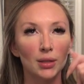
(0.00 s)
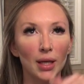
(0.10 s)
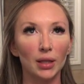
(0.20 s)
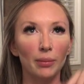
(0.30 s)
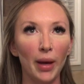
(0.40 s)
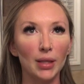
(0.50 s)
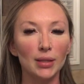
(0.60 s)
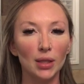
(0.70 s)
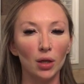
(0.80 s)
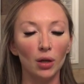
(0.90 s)
take the
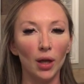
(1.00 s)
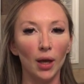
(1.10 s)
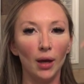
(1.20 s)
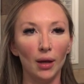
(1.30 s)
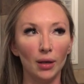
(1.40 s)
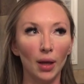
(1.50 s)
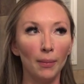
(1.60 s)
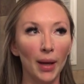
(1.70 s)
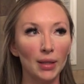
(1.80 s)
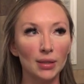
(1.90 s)
pencil
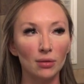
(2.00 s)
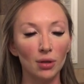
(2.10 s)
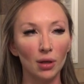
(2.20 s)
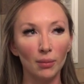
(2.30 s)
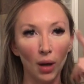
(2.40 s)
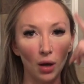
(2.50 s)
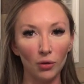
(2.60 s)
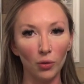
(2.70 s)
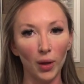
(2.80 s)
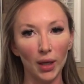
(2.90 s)
and pencil them
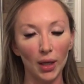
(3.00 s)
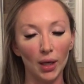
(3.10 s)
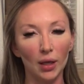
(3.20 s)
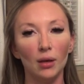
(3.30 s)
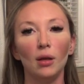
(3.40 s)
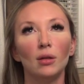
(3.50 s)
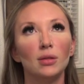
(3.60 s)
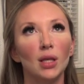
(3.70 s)
all the way in.